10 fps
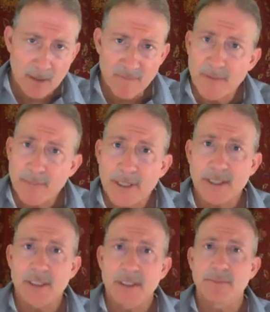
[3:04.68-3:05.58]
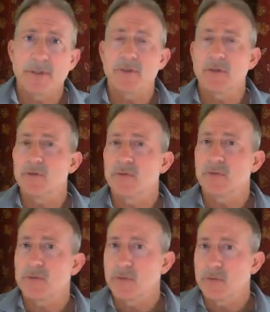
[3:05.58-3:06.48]
Fibonacci numbers
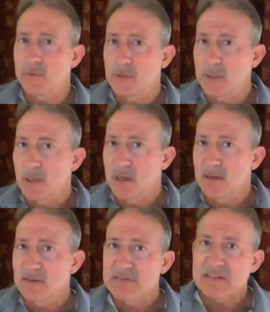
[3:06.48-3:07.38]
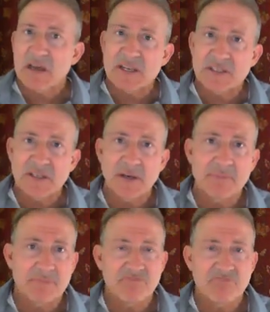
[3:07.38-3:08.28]
used to size
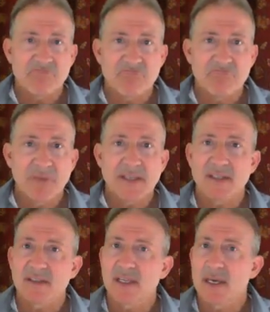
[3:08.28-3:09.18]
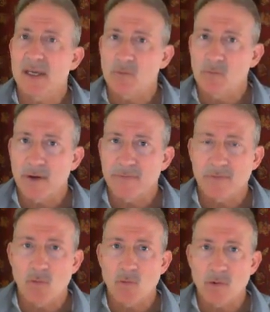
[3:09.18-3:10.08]
up, basically on a rough
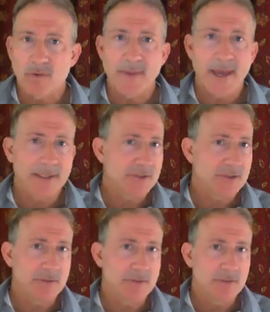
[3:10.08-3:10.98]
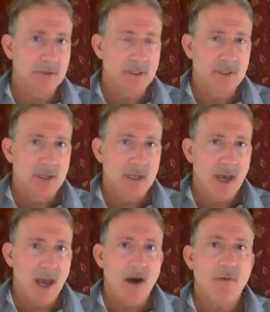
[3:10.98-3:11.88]
order of magnitude,
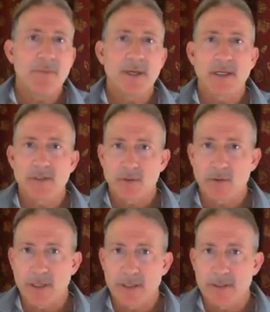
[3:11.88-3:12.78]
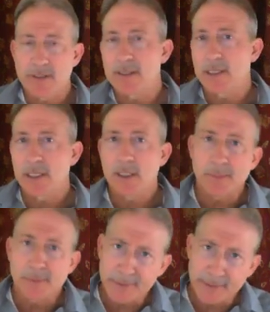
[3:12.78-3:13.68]
how big a story is, and then
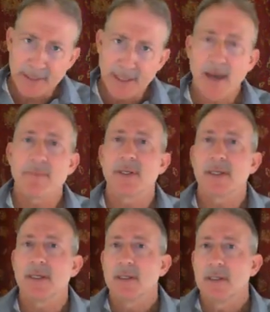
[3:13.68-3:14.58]
cumulatively how many